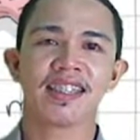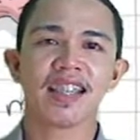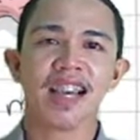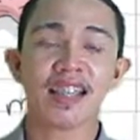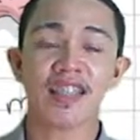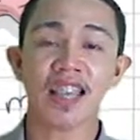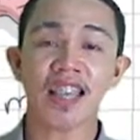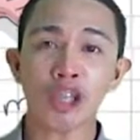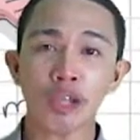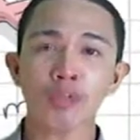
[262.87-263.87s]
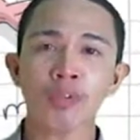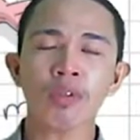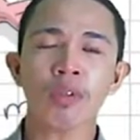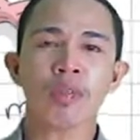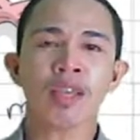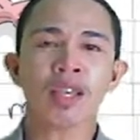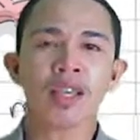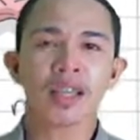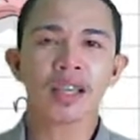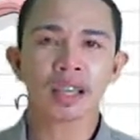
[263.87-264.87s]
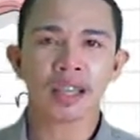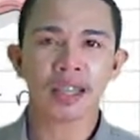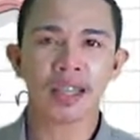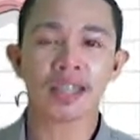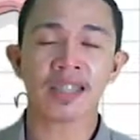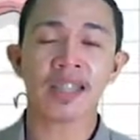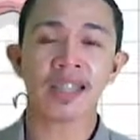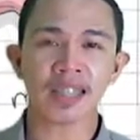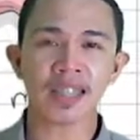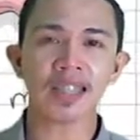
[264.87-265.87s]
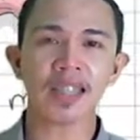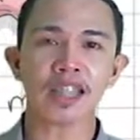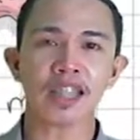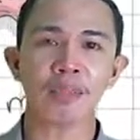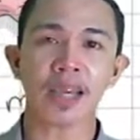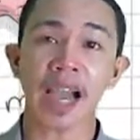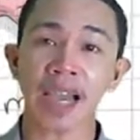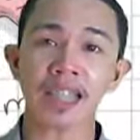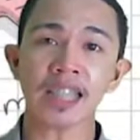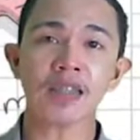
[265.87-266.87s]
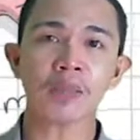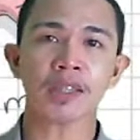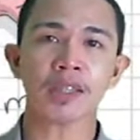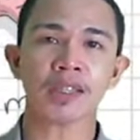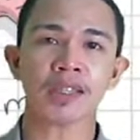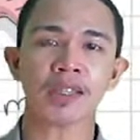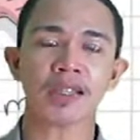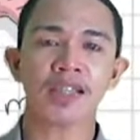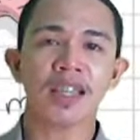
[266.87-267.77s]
As a clue, the statistical term behind these pictures